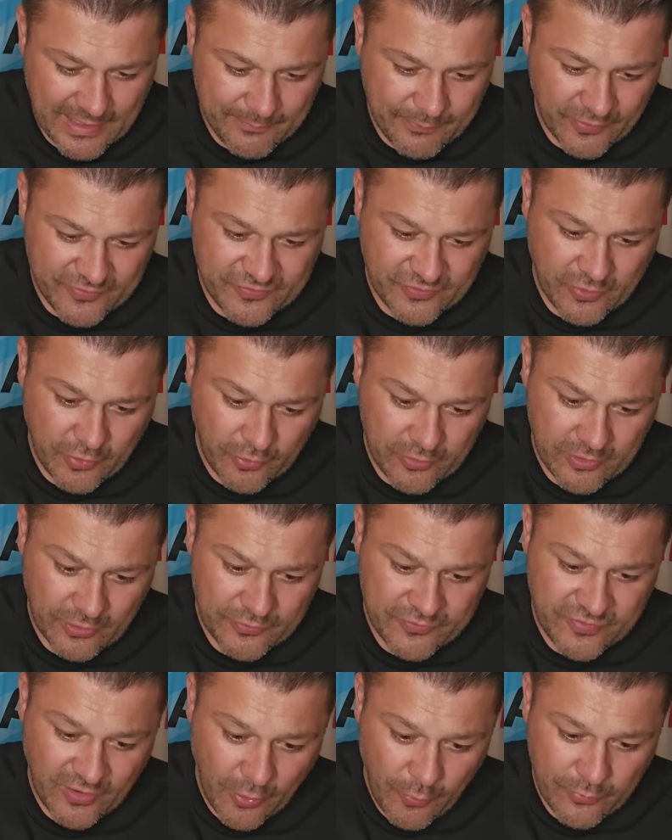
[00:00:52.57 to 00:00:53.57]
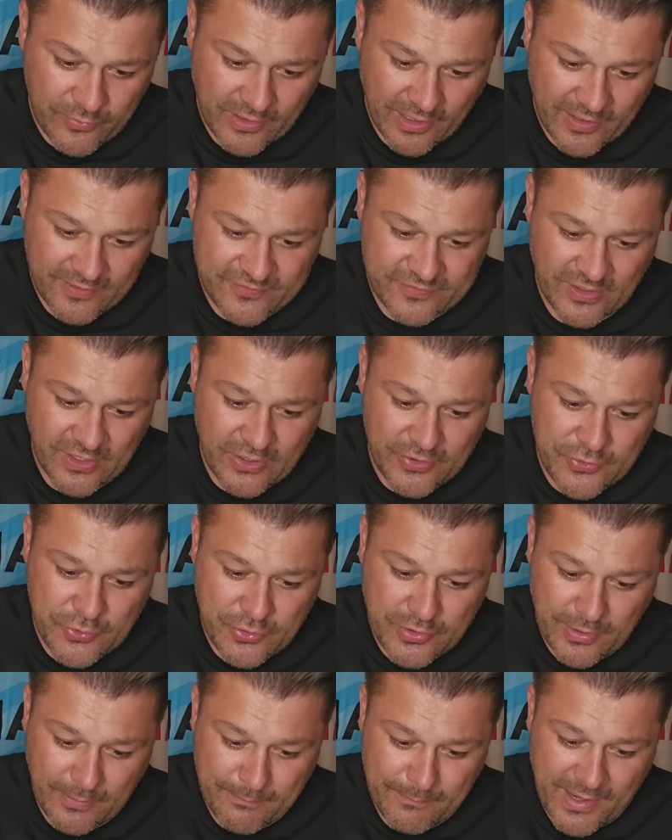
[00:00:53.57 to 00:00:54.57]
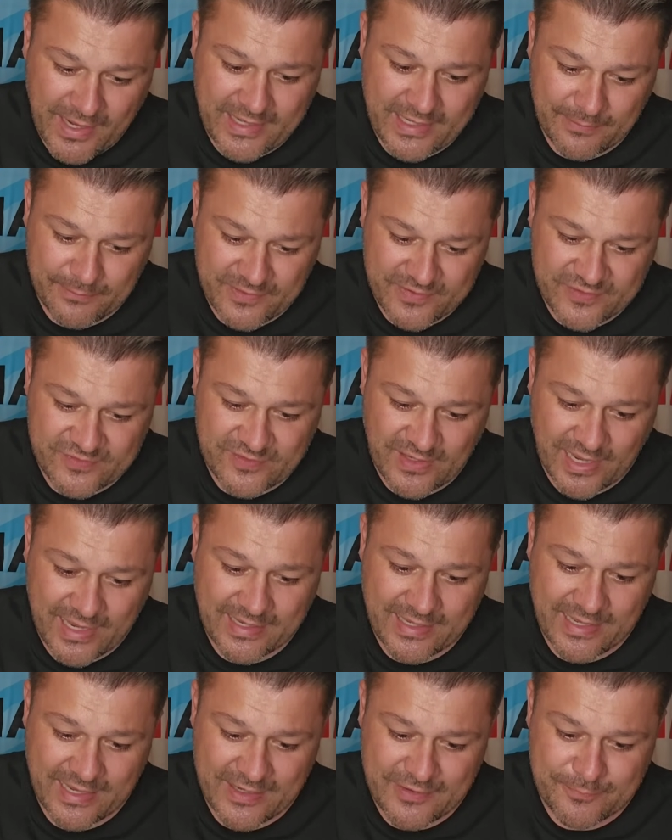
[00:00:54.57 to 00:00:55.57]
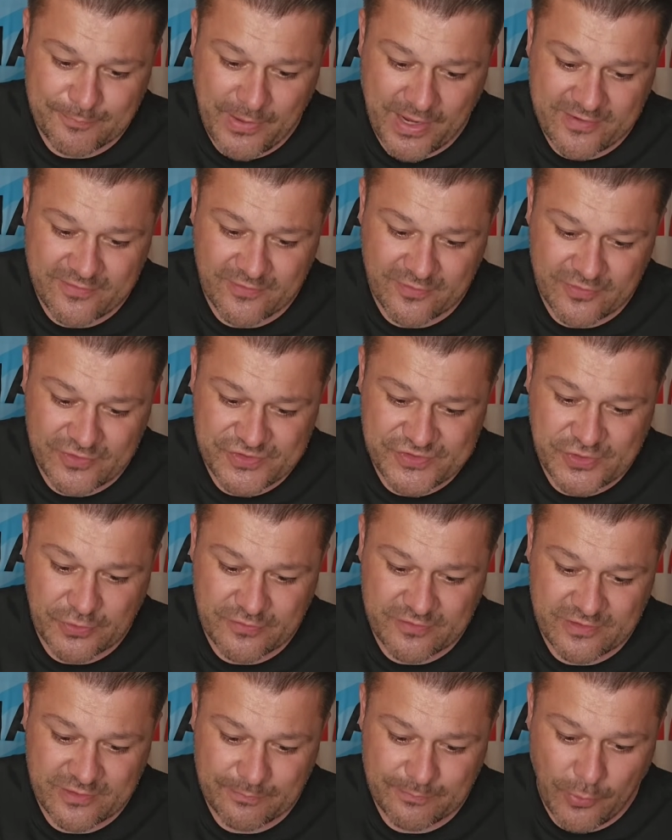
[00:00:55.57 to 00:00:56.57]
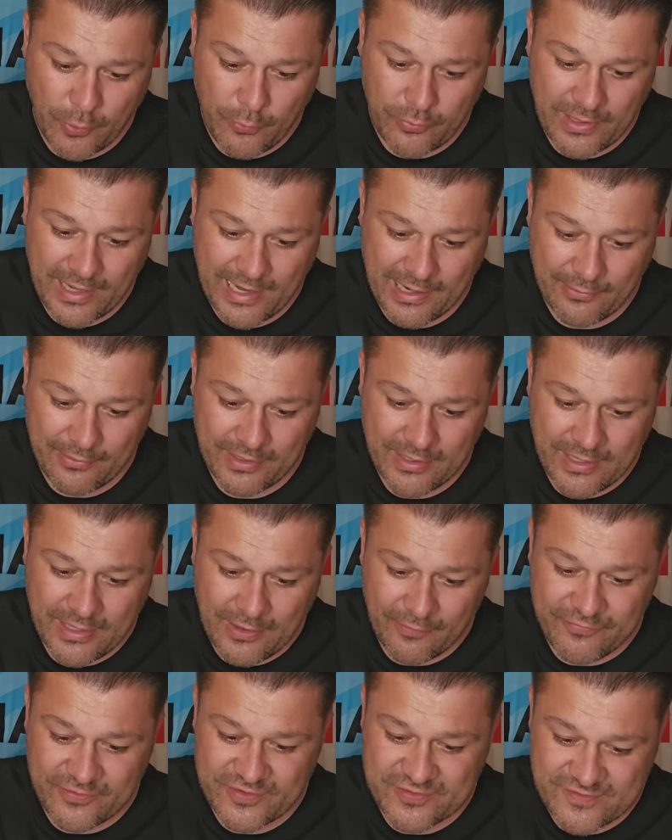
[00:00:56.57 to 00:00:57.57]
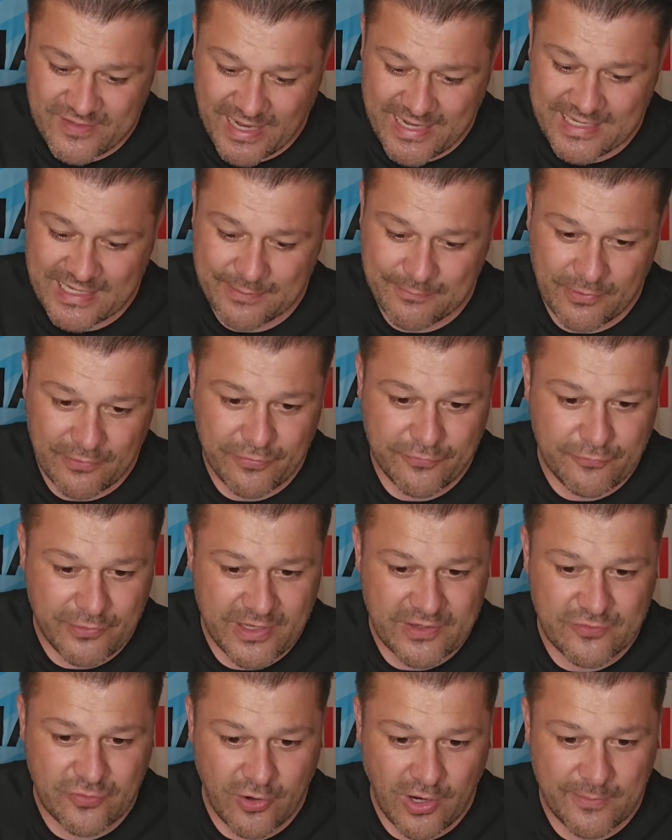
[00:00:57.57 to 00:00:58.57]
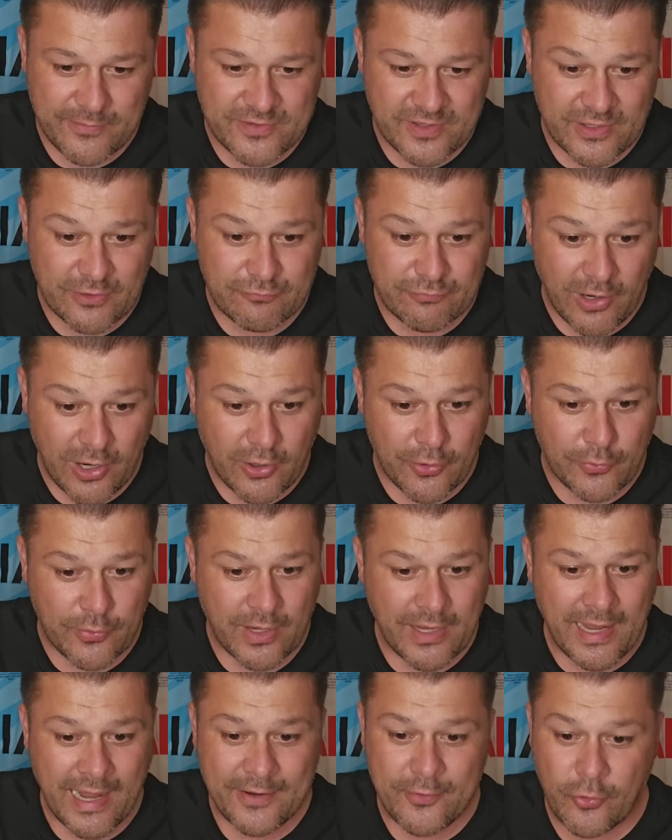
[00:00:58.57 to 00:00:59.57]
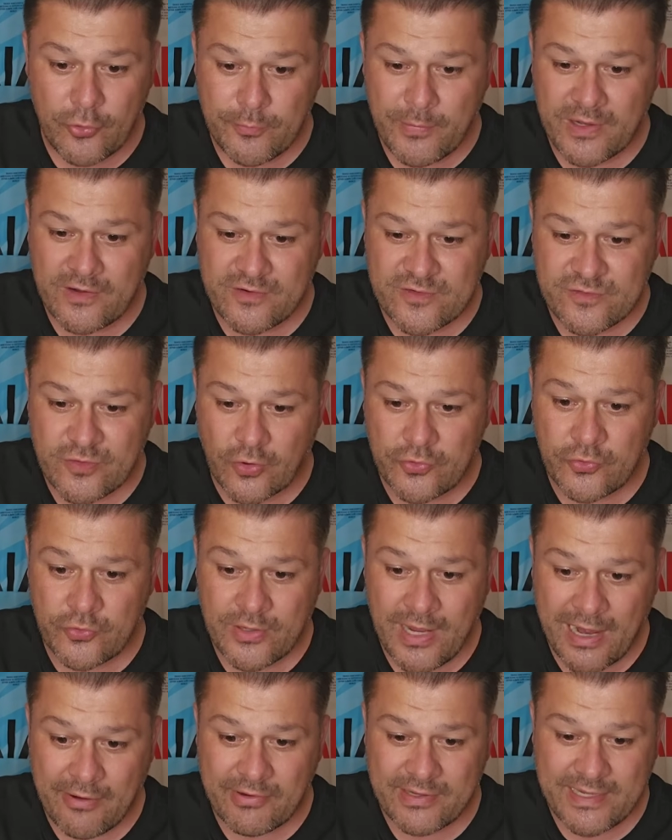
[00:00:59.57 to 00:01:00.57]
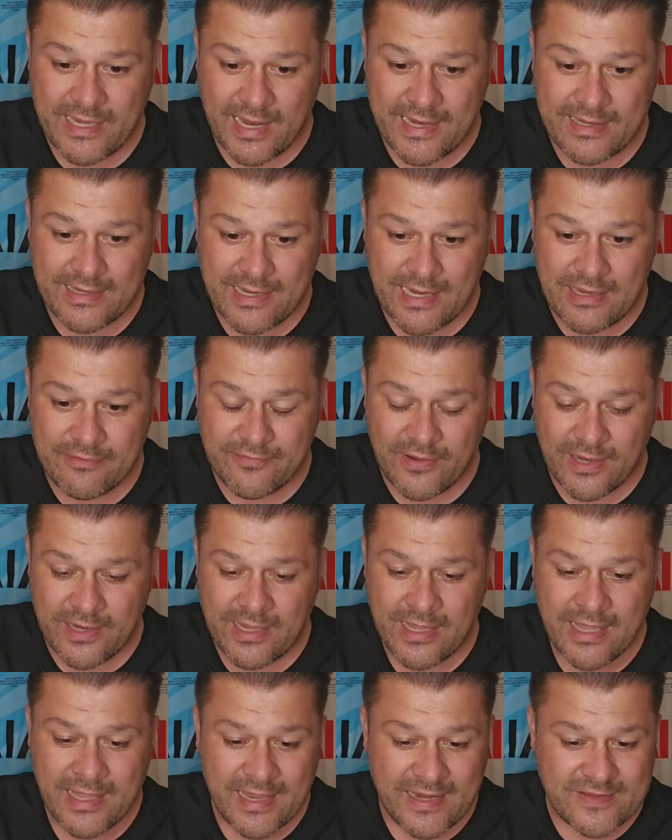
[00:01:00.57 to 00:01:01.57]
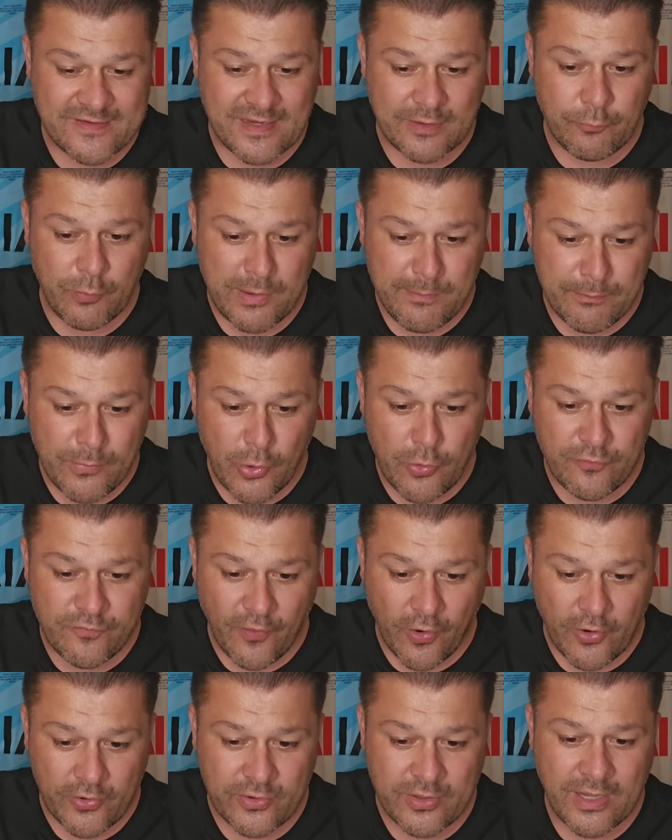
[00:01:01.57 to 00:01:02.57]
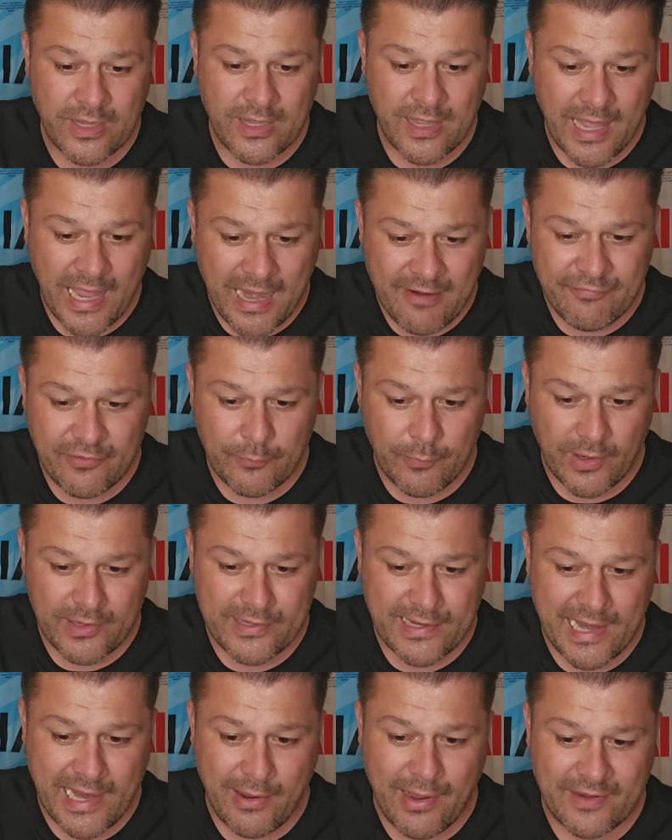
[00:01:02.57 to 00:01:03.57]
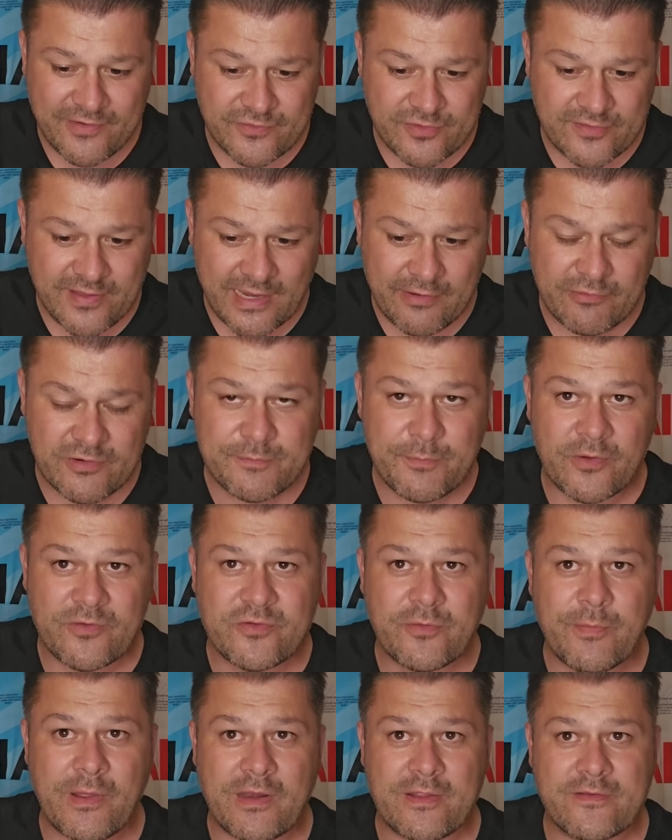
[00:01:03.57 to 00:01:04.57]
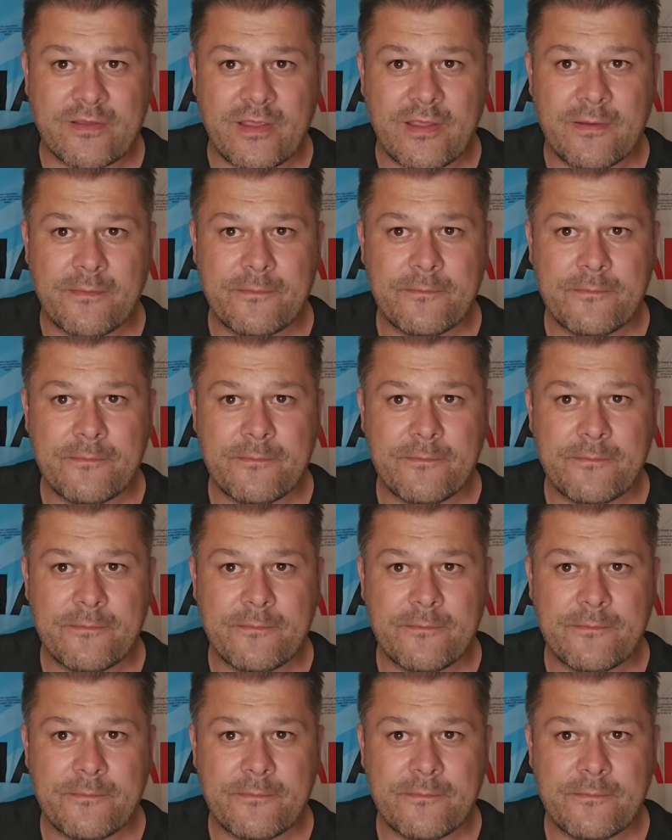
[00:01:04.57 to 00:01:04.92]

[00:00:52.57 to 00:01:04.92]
Postecoglou told us, "You can make a mistake. It is better than shooting the ball out of the stadium three times in a row." And Hunmin Son on Harry Kane leaving, he said, "We move on. Everyone now has to take responsibility."